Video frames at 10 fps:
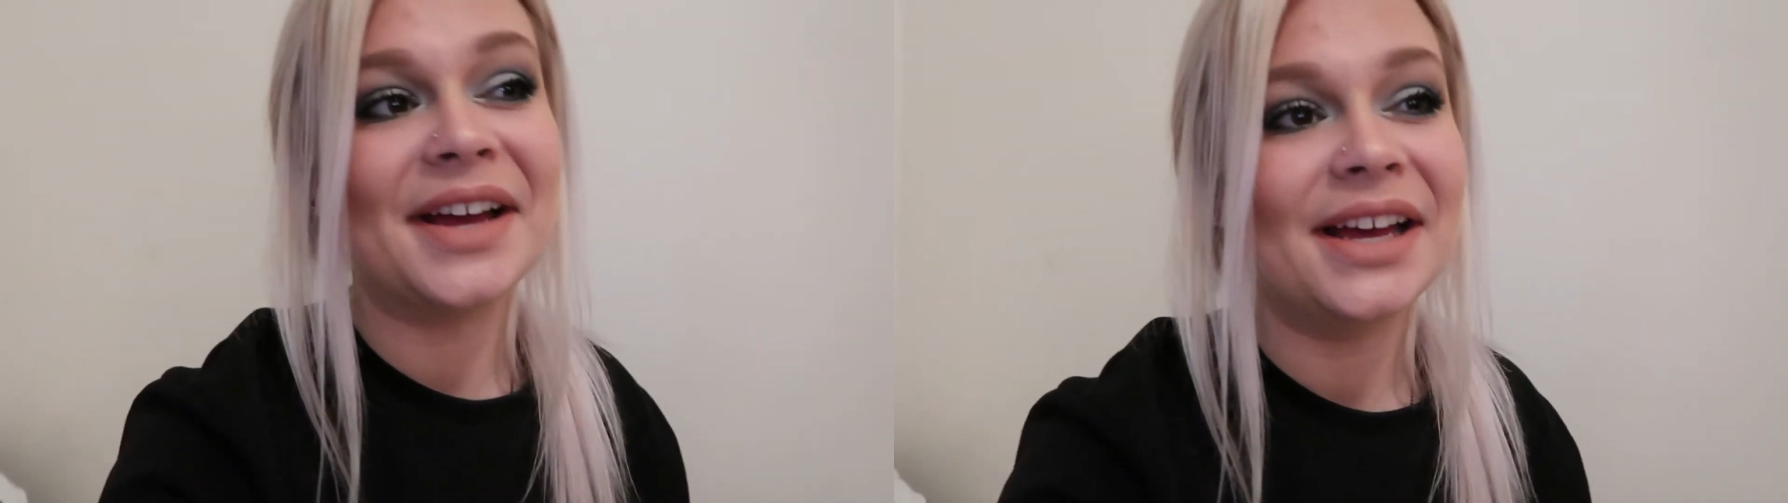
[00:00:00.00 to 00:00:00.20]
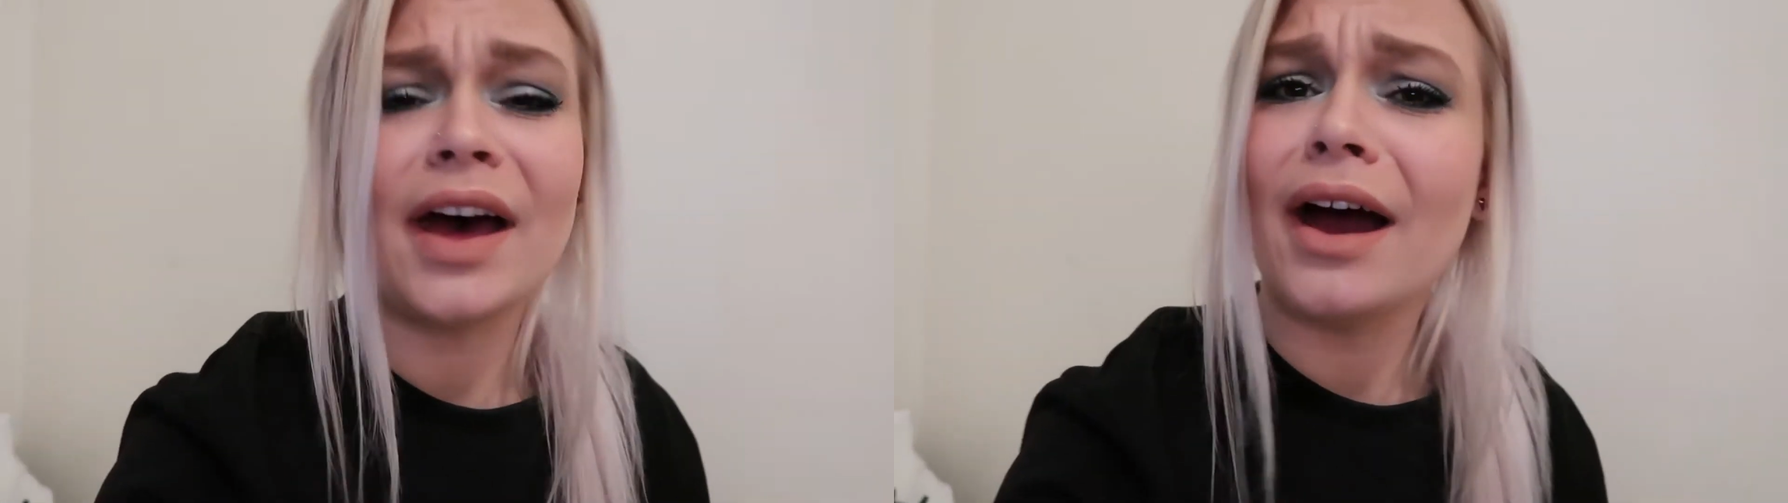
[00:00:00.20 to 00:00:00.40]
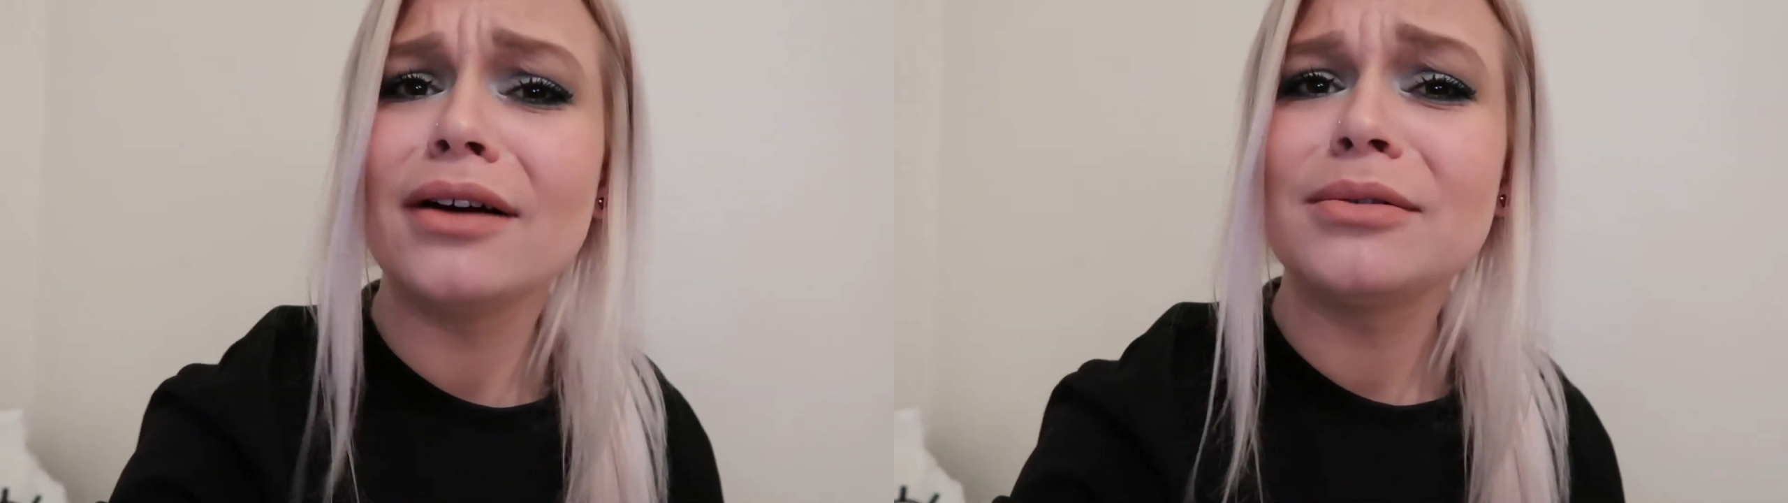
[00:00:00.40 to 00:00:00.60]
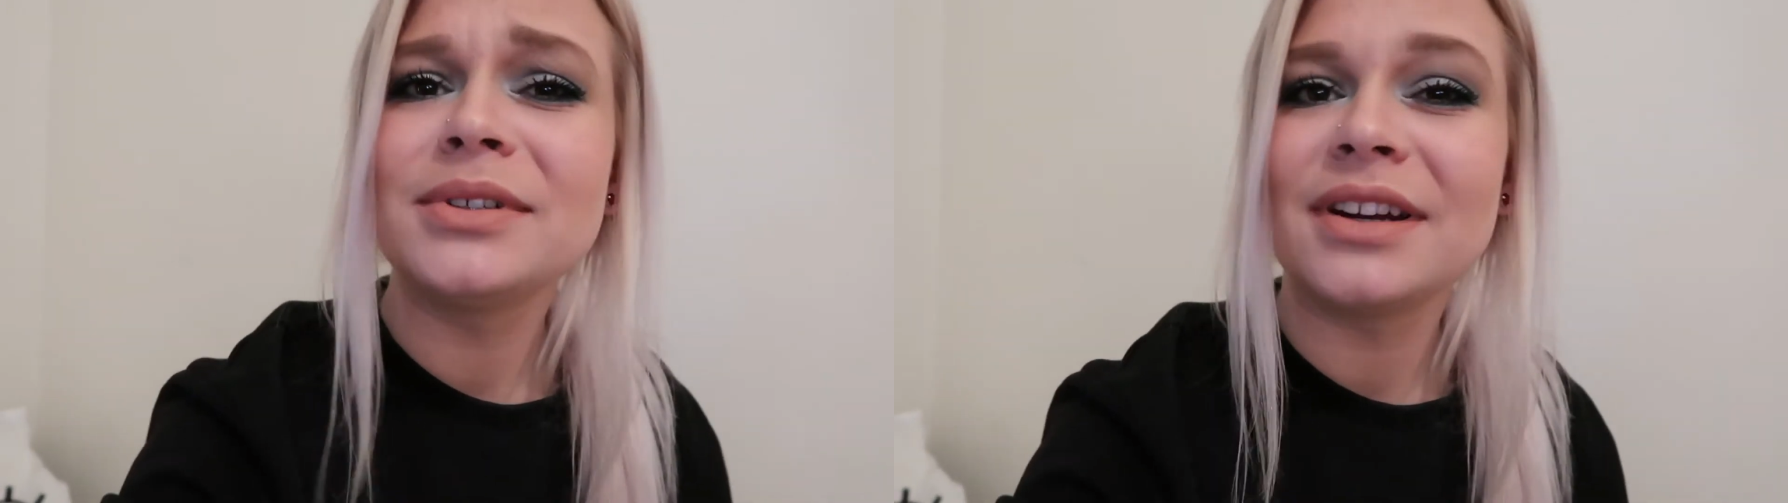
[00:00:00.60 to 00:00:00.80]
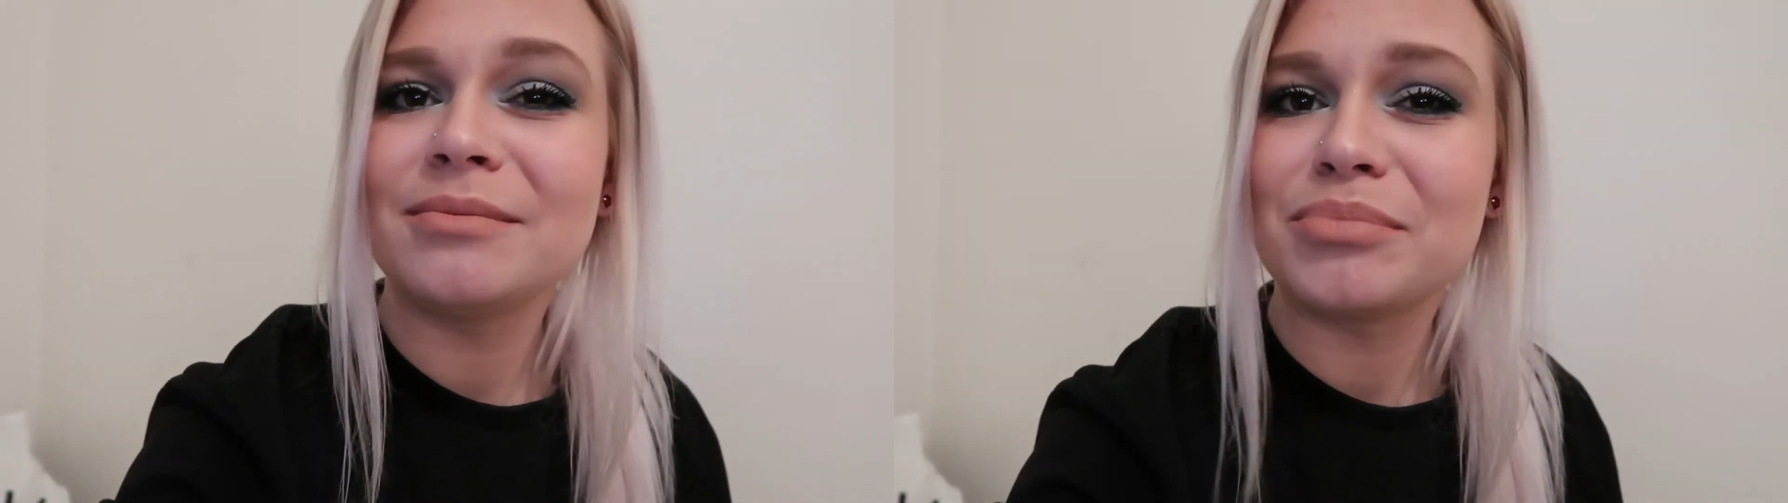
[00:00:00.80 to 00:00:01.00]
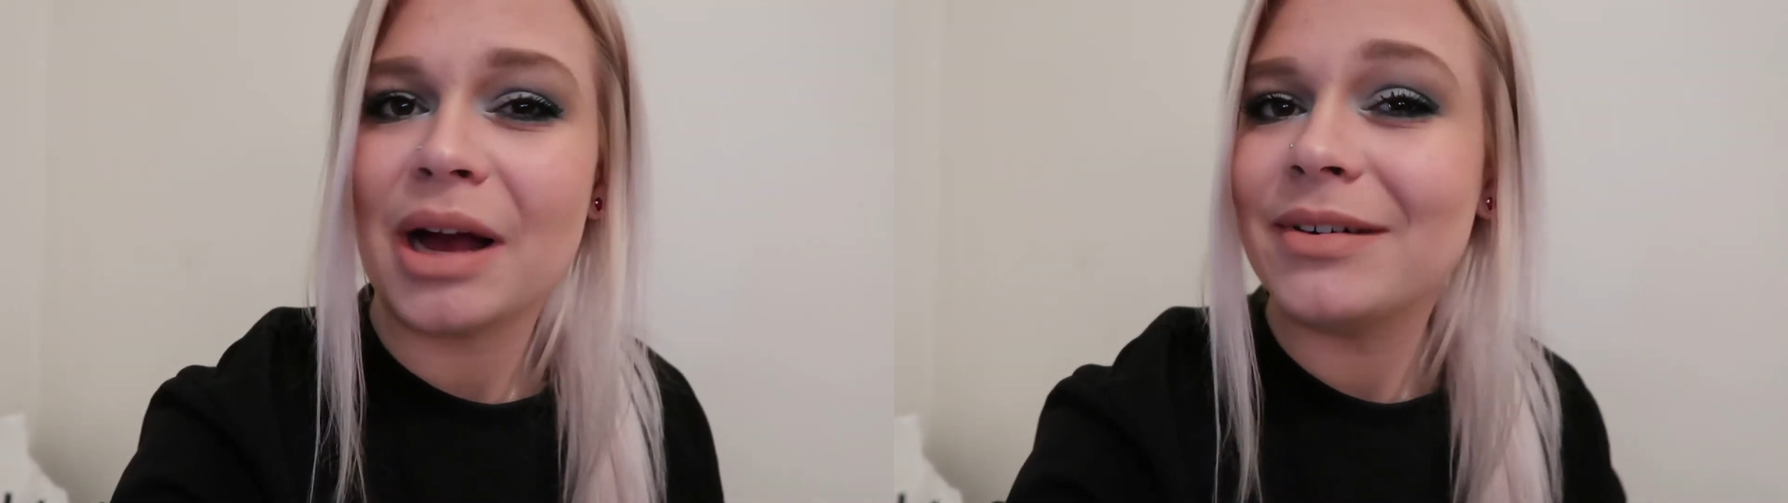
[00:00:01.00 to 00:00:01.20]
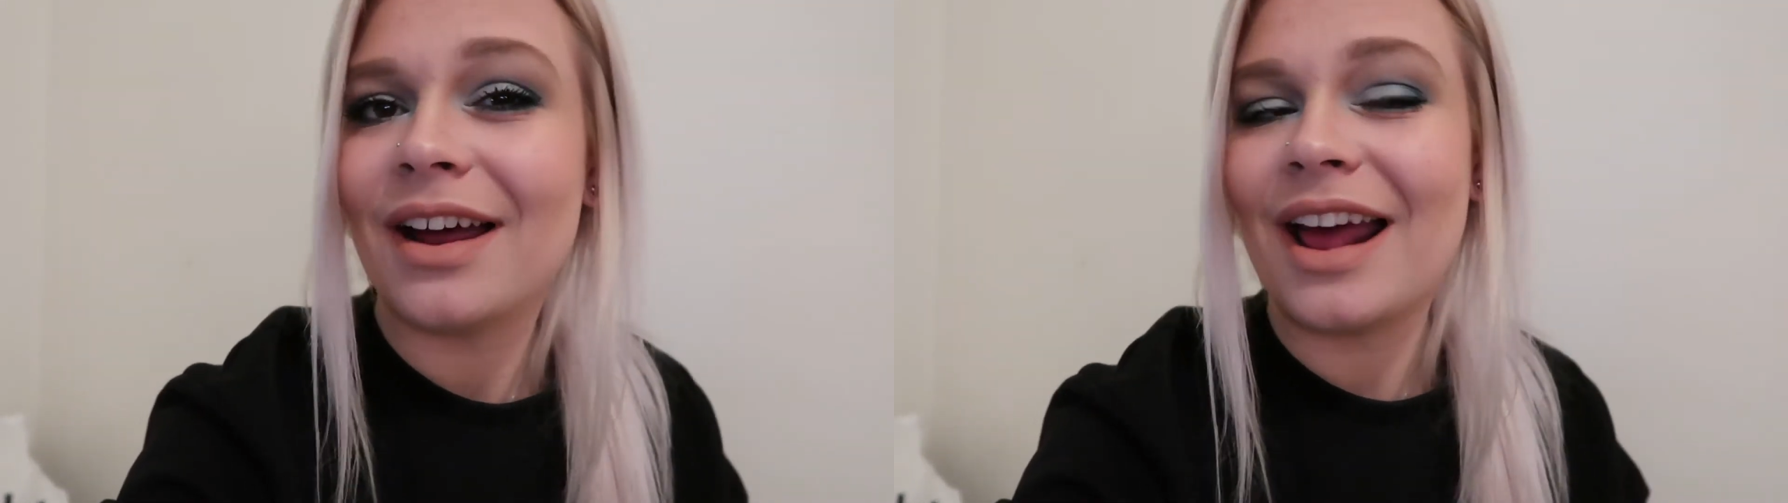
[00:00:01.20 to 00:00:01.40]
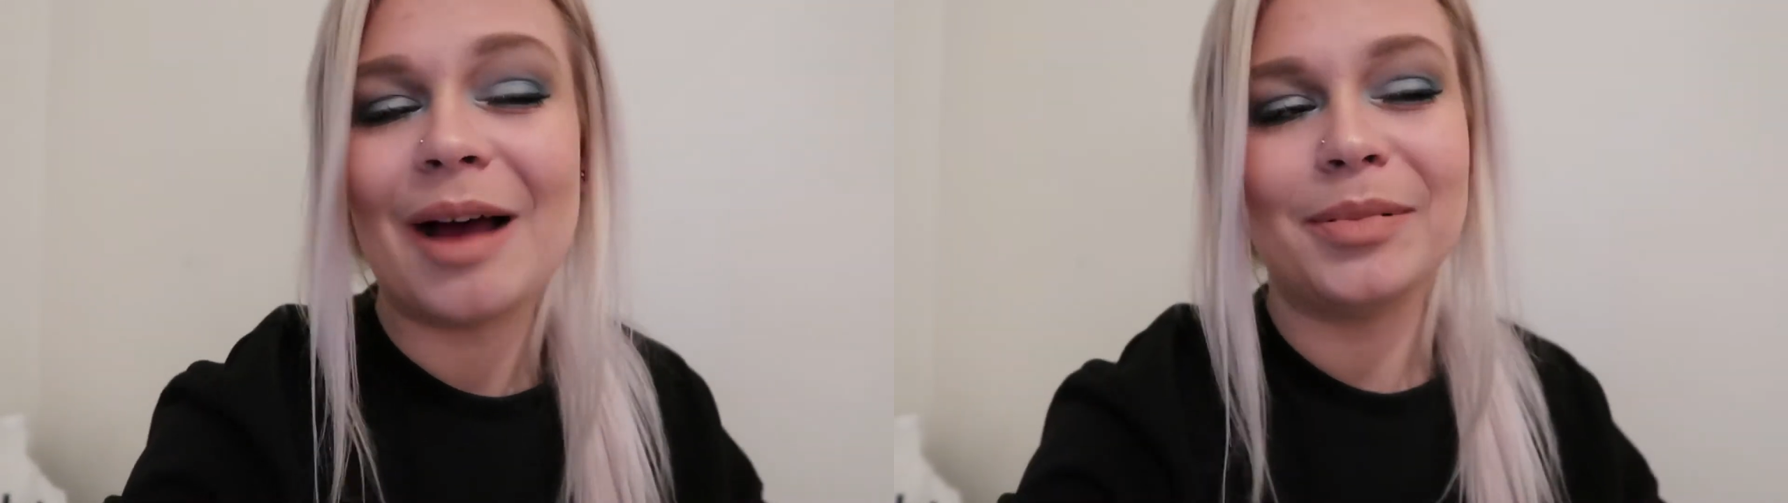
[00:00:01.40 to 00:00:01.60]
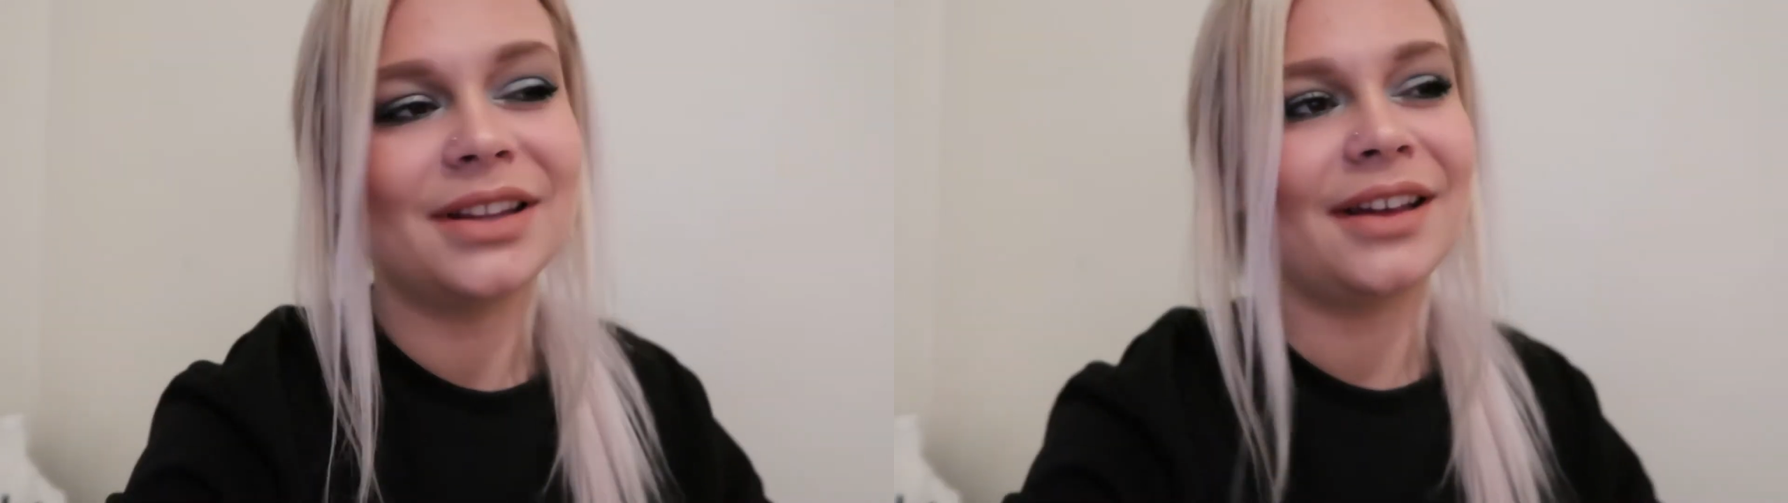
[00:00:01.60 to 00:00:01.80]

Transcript: That would probably not happen in